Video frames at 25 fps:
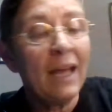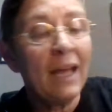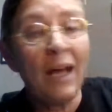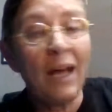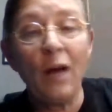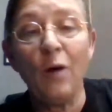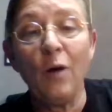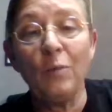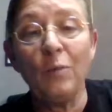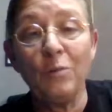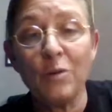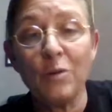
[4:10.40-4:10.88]

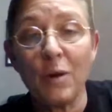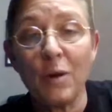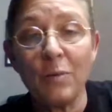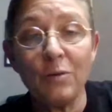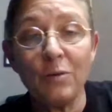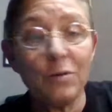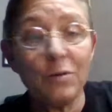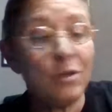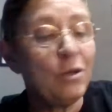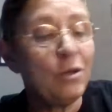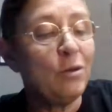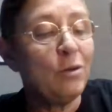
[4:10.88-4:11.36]
help
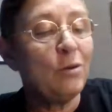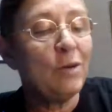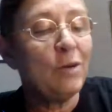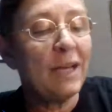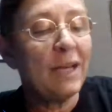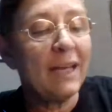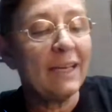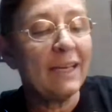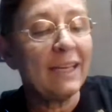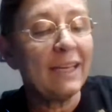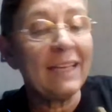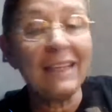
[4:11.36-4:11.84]
troubleshoot
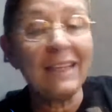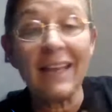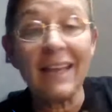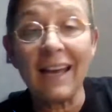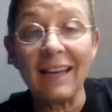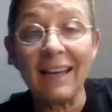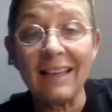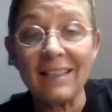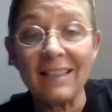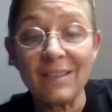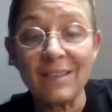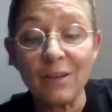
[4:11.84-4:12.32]
and get
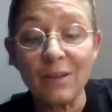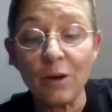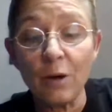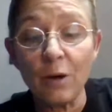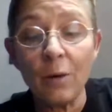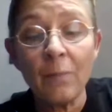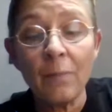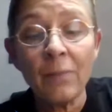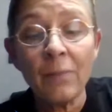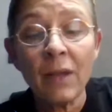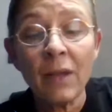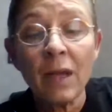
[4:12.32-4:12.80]
that
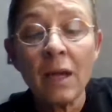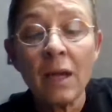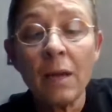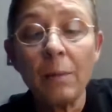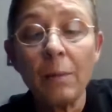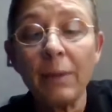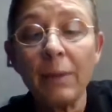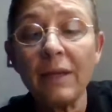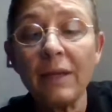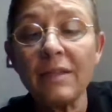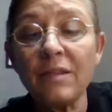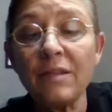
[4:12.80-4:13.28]
easier,
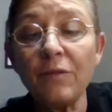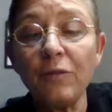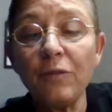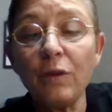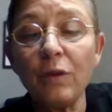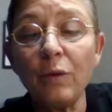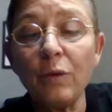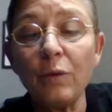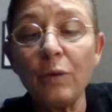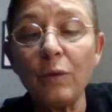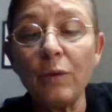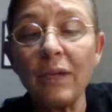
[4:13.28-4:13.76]
because if
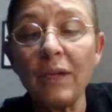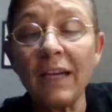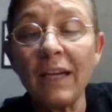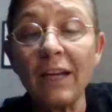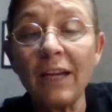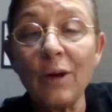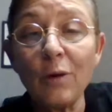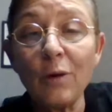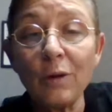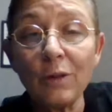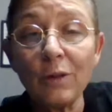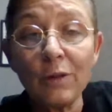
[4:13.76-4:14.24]
you
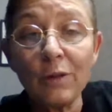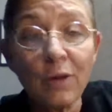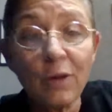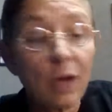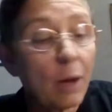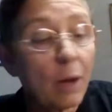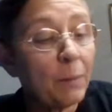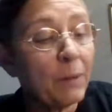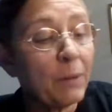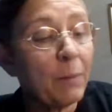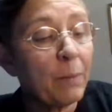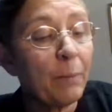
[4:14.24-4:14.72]
can go and
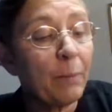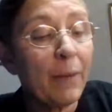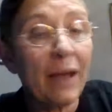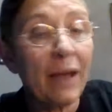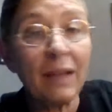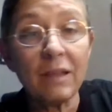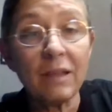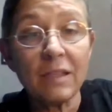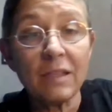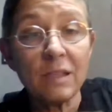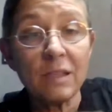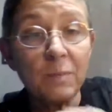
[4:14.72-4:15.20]
look up
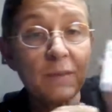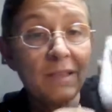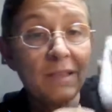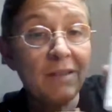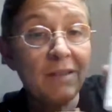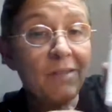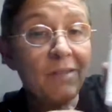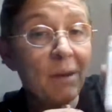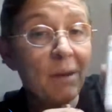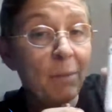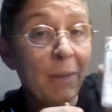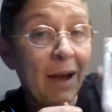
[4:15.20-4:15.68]
the
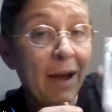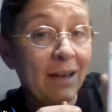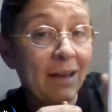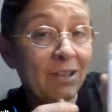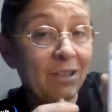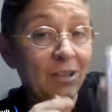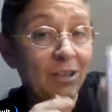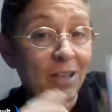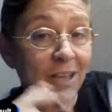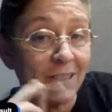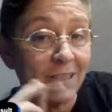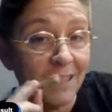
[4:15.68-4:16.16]
specific
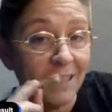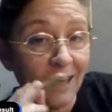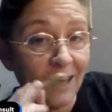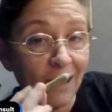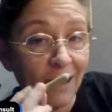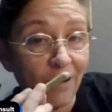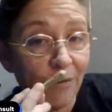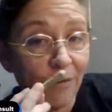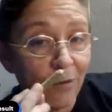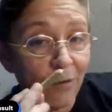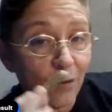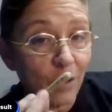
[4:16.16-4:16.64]
batch
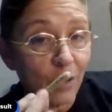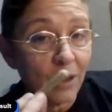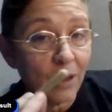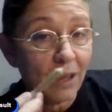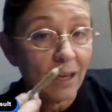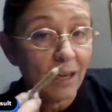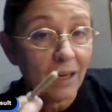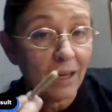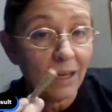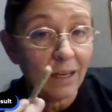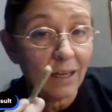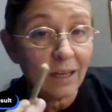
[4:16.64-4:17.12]
testing for
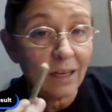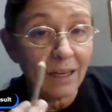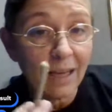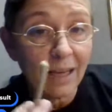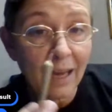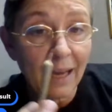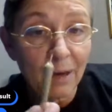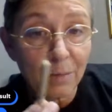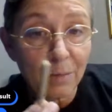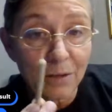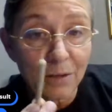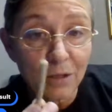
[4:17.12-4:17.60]
the
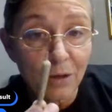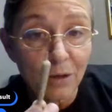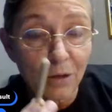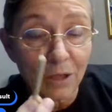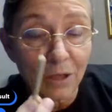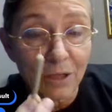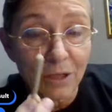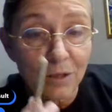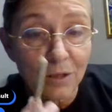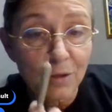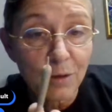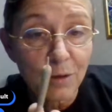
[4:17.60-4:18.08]
cannabis you're
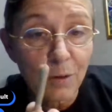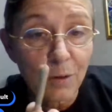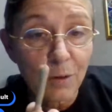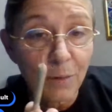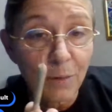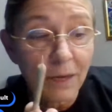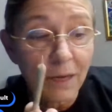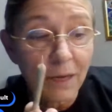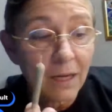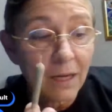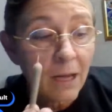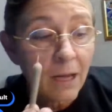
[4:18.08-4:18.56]

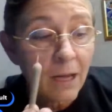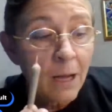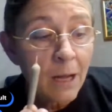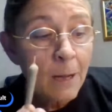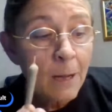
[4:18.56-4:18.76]
consuming,